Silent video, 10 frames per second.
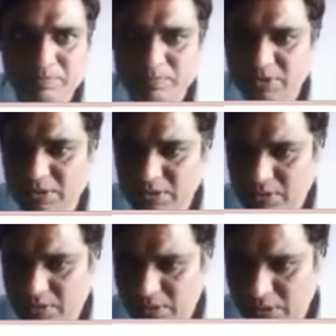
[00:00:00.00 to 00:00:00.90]
It
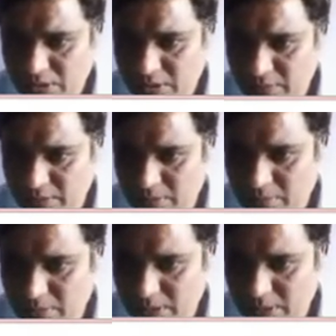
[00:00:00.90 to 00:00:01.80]
is 31
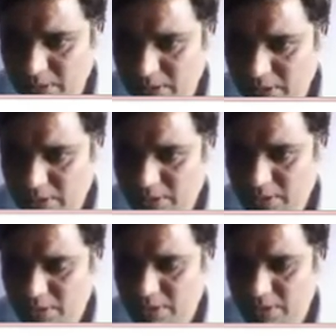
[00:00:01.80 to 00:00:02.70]
by
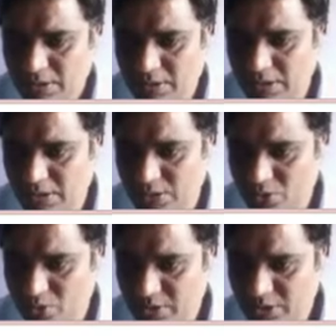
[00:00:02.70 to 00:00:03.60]
100
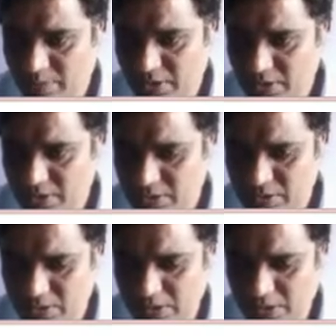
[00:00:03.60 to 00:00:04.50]
into S plus
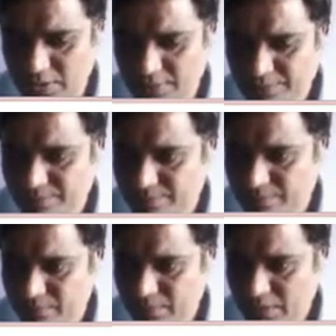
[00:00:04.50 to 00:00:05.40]
3.
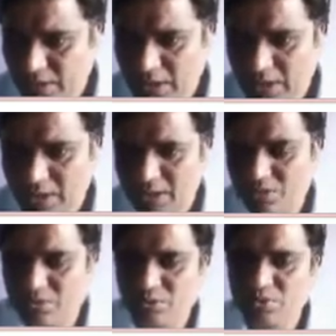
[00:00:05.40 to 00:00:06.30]
and
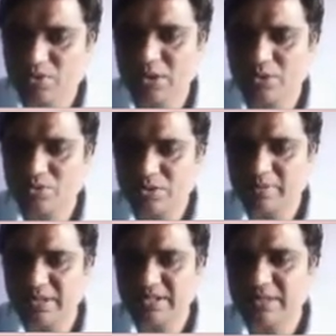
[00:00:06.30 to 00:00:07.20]
now you can use the
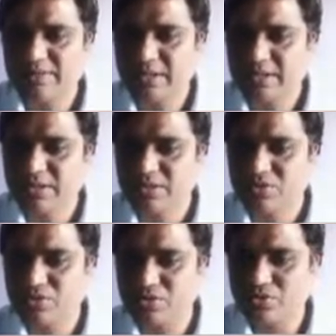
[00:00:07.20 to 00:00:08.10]
partial fraction.
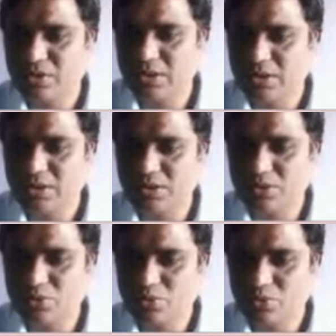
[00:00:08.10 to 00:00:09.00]
So there are the
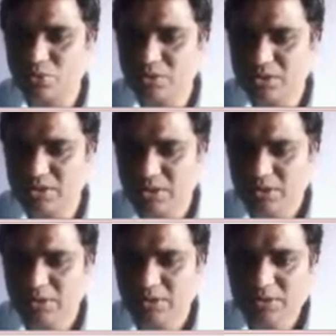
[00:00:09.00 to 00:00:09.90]
two roots,
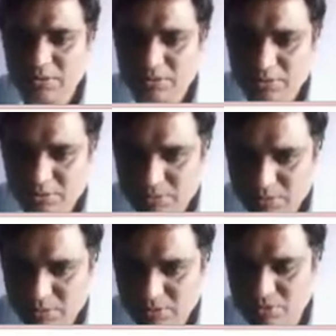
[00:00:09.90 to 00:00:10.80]

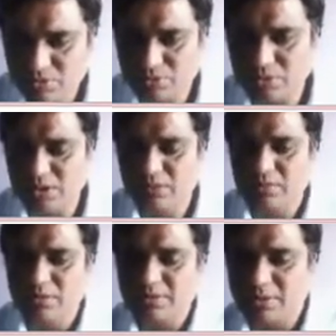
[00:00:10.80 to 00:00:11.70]
so there
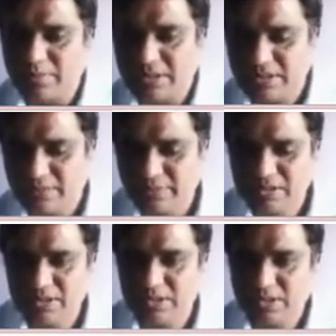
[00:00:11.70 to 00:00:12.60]
will be the partial
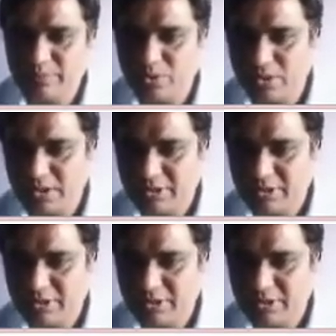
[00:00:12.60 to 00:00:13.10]
fraction a upon s